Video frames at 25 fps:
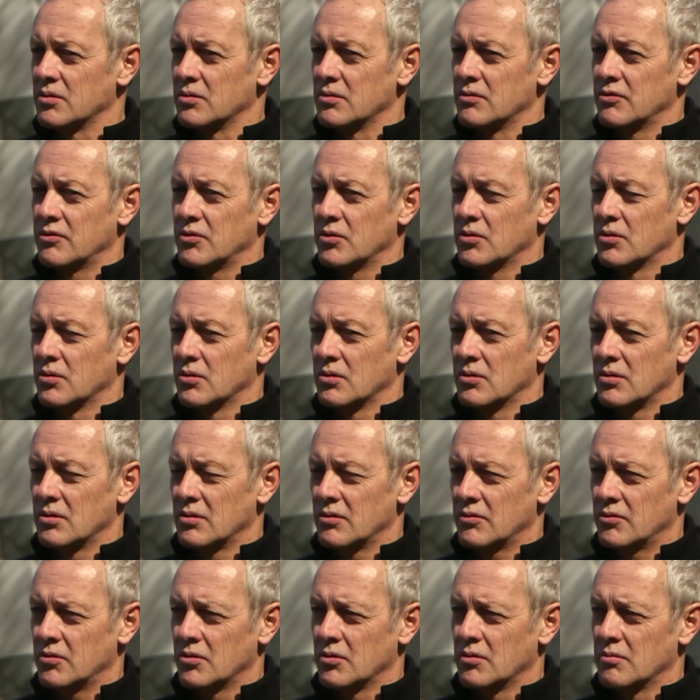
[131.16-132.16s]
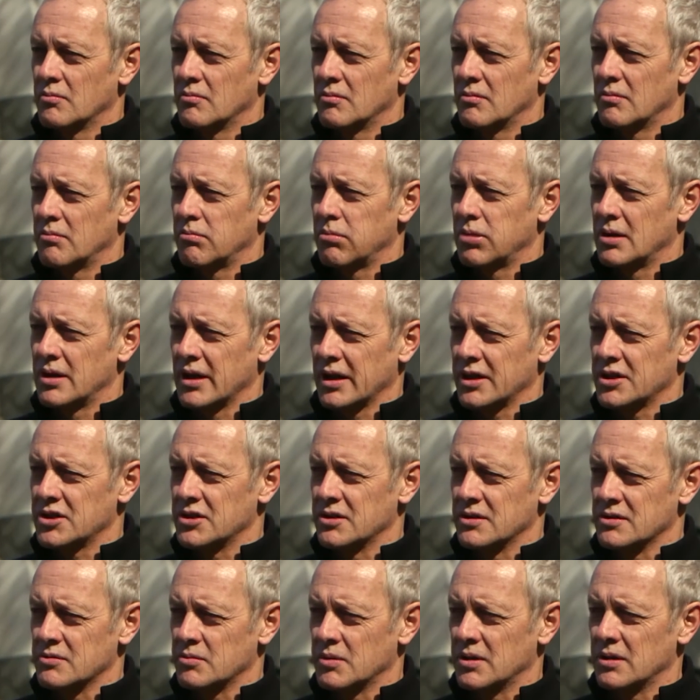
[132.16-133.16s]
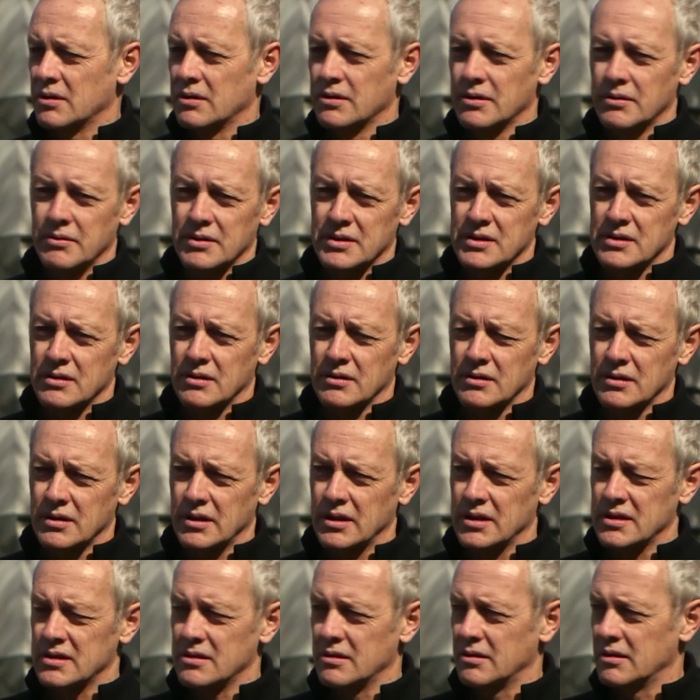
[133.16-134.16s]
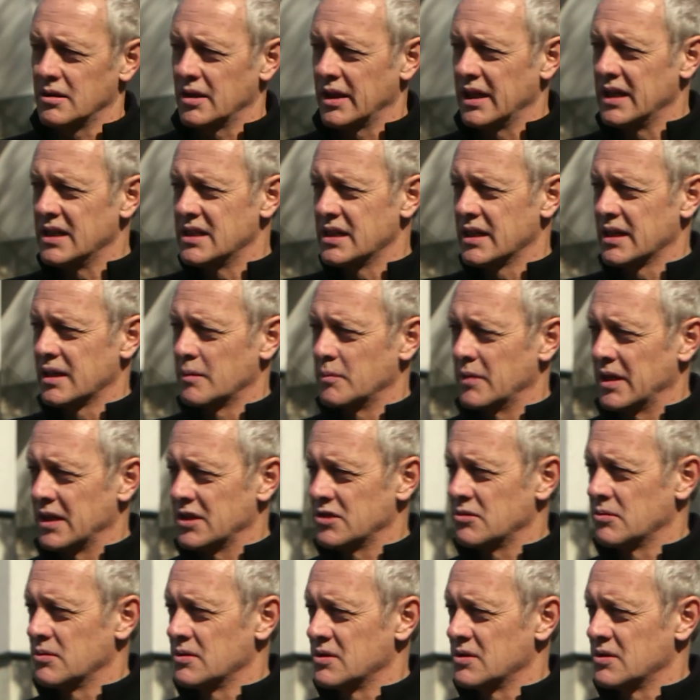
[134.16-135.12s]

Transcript: good for production as well. You know, it's not eating up natural